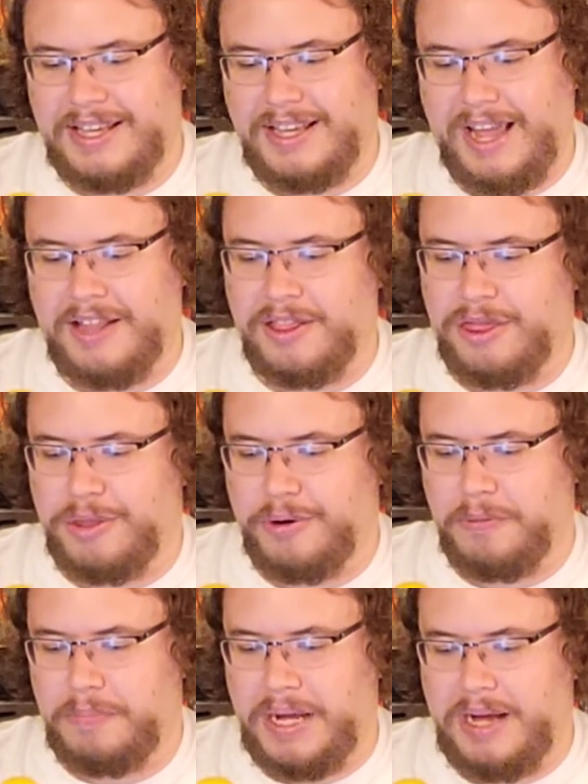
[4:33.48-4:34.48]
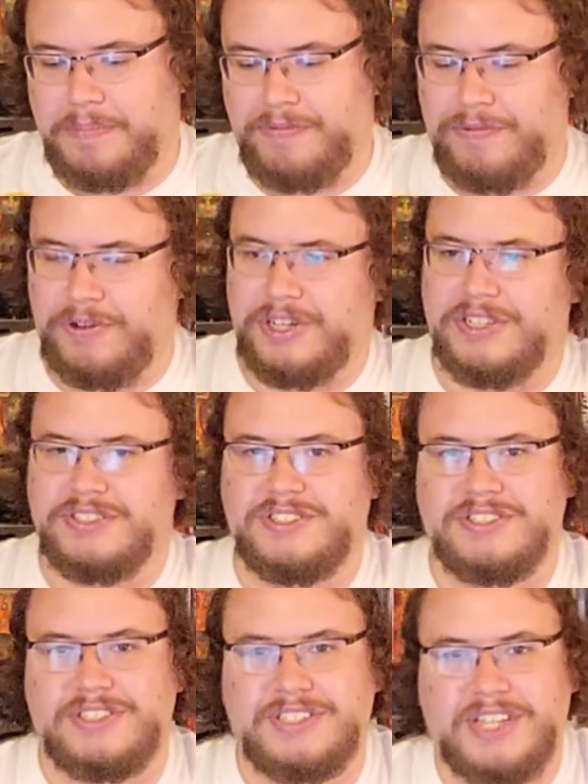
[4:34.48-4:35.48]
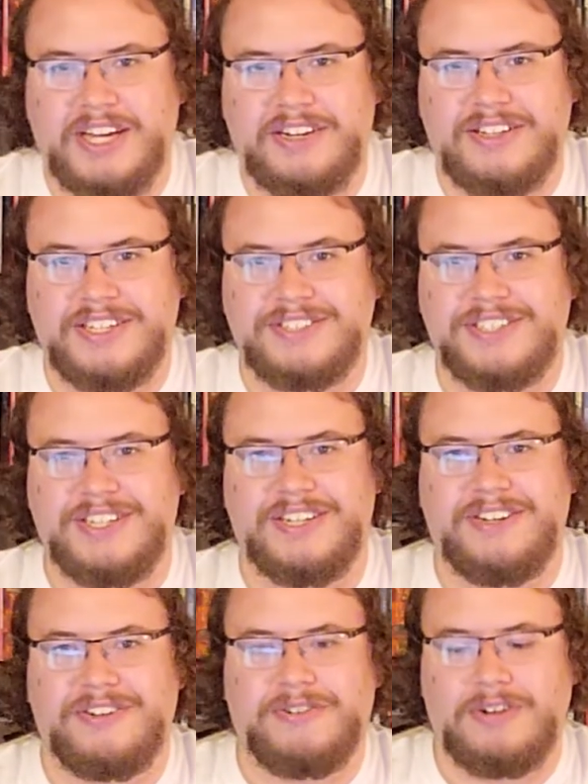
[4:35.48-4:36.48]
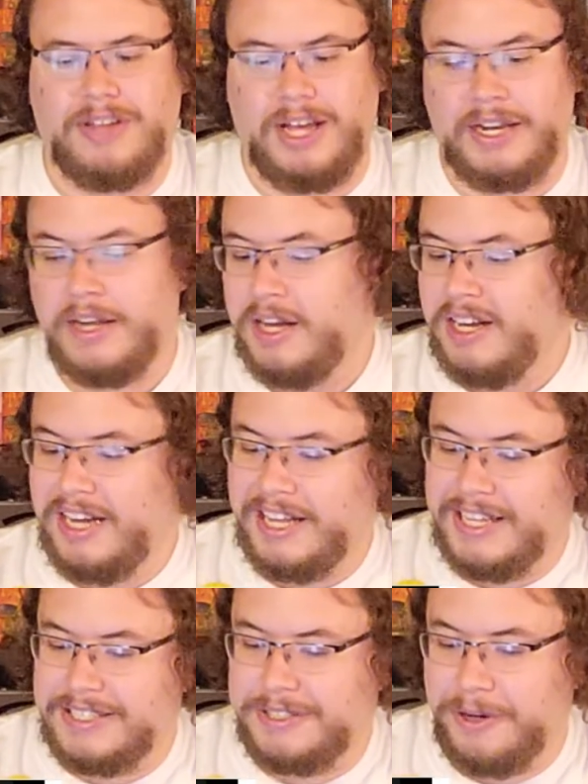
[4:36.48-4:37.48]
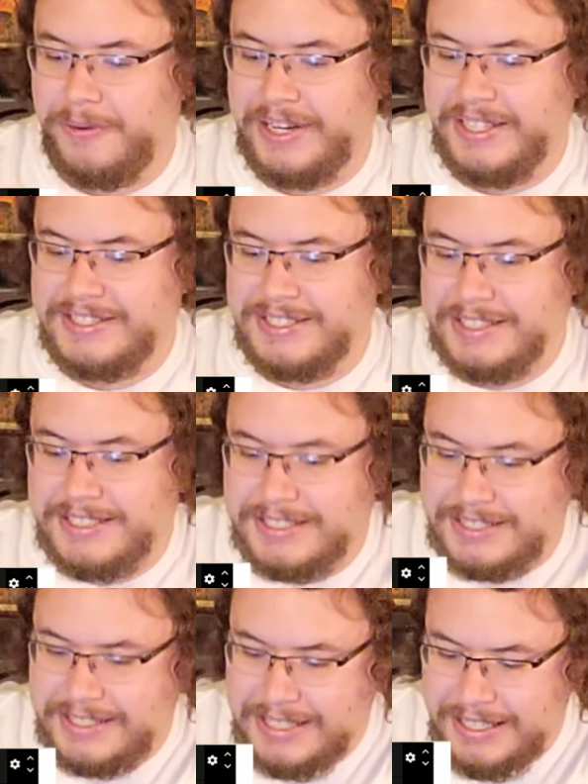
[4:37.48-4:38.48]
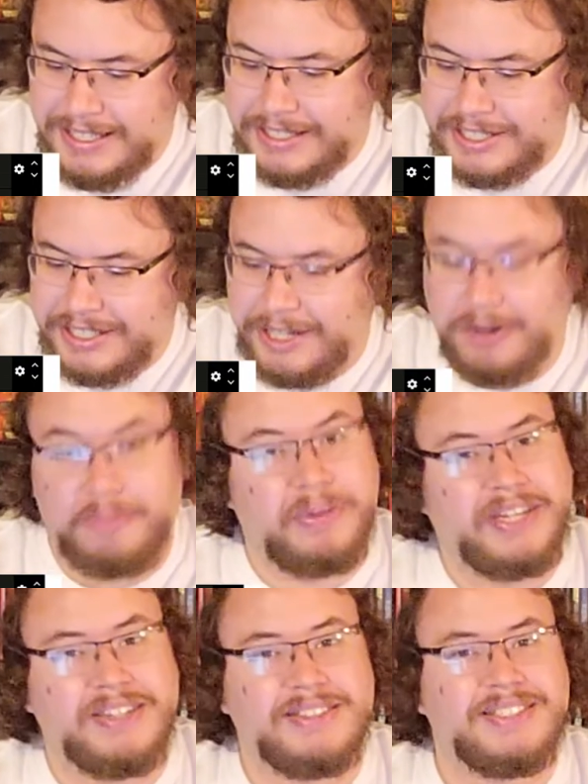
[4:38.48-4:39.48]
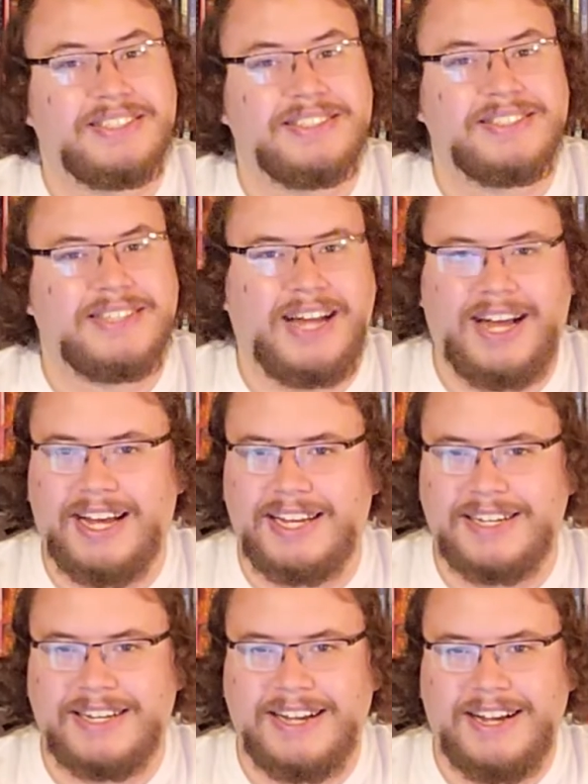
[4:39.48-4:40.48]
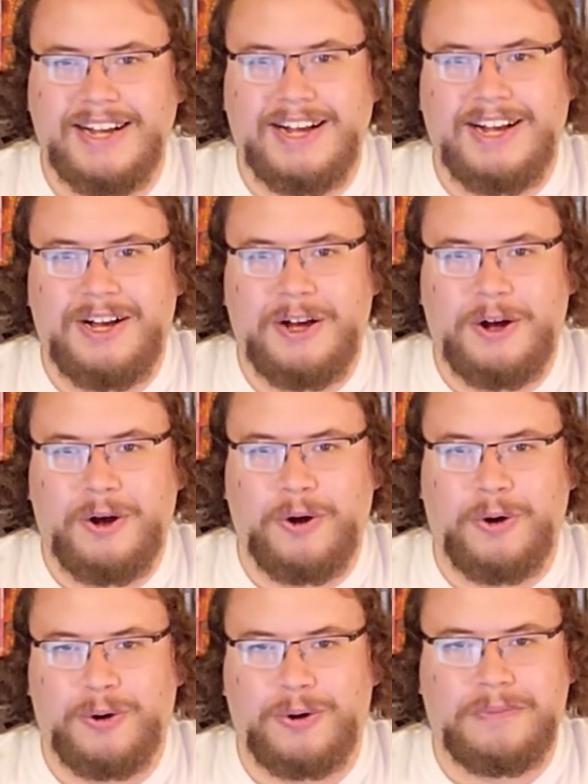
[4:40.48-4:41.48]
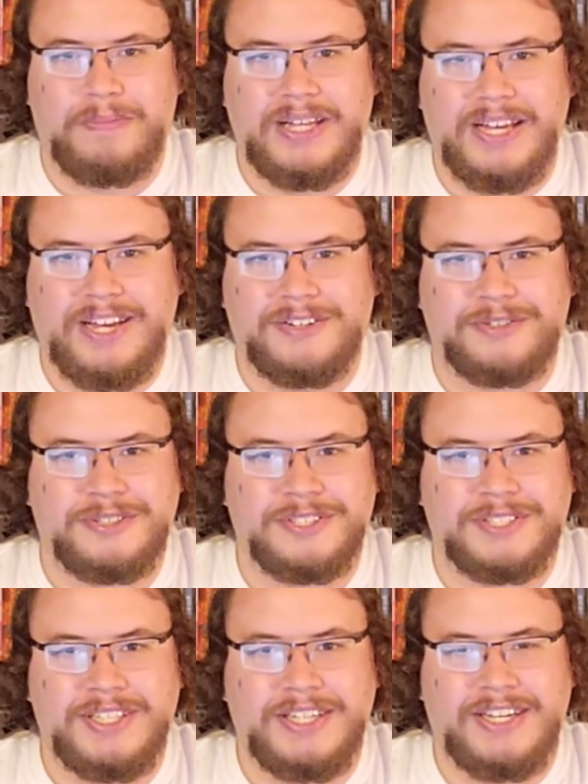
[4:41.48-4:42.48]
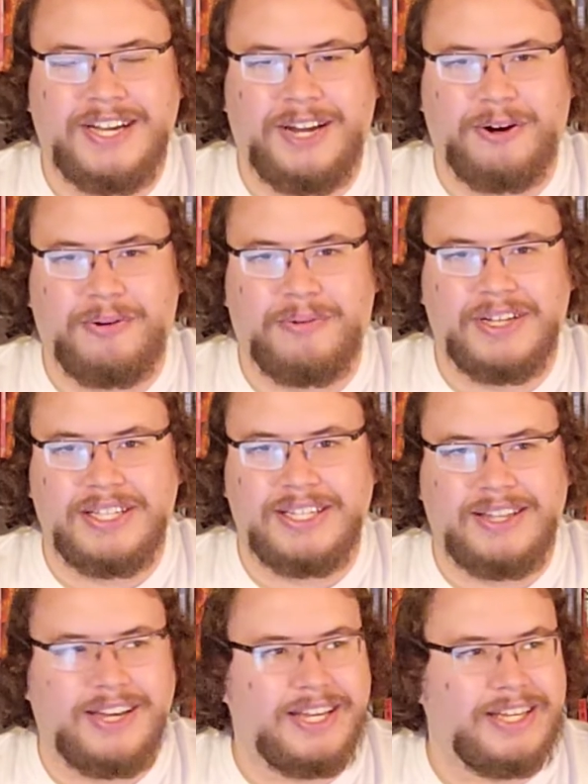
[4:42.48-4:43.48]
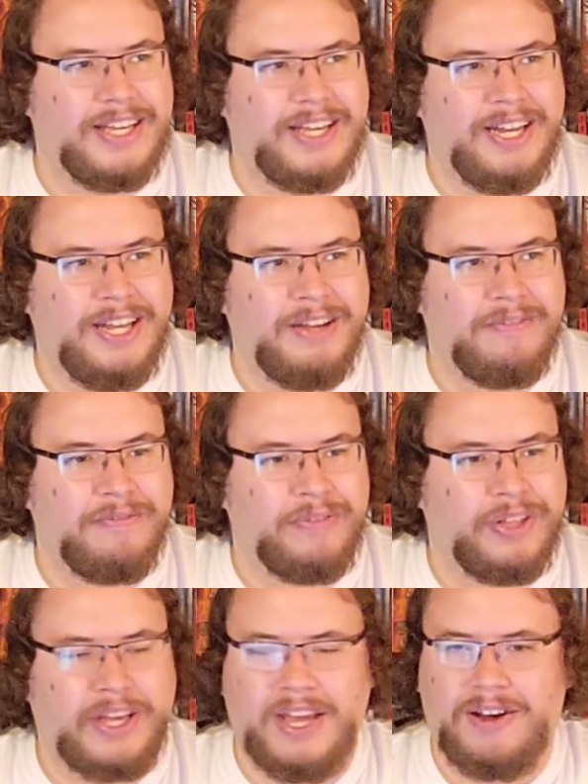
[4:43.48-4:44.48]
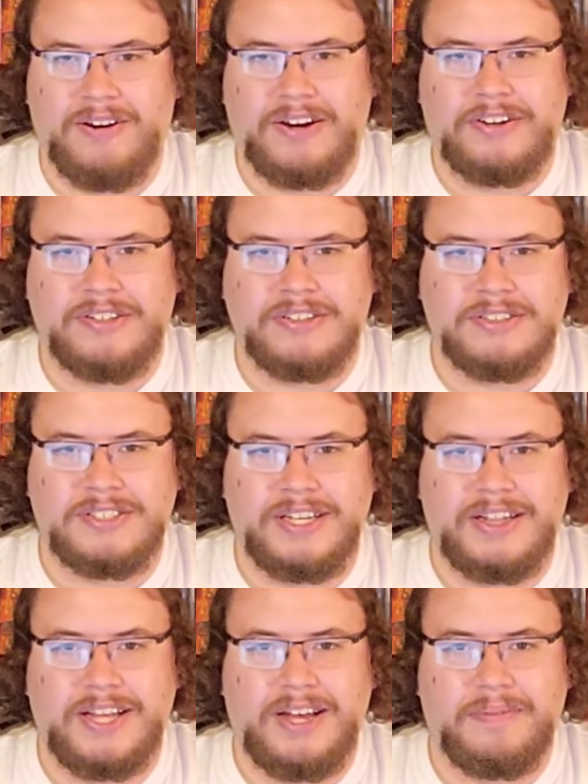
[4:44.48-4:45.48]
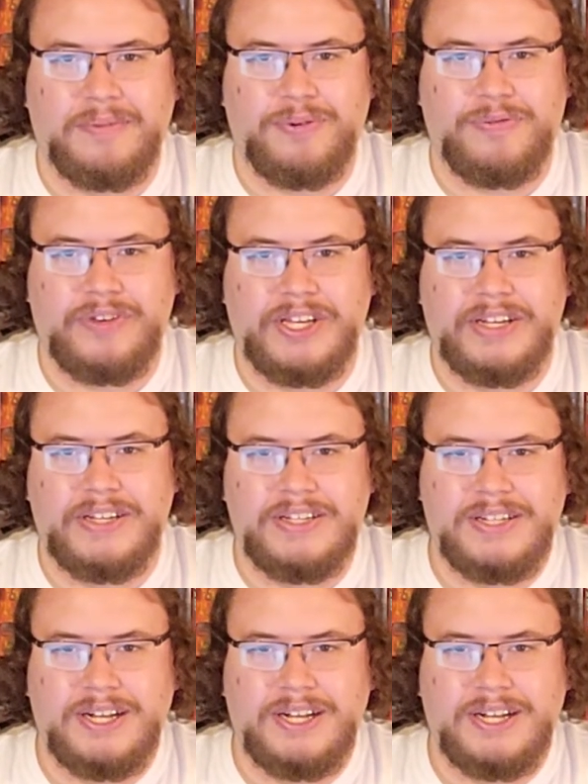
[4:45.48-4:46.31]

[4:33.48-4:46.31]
Anthropophagus is the title I see it under a lot. And that's going into the D tier because it is not horribly interesting. I don't really like any of the characters in that movie,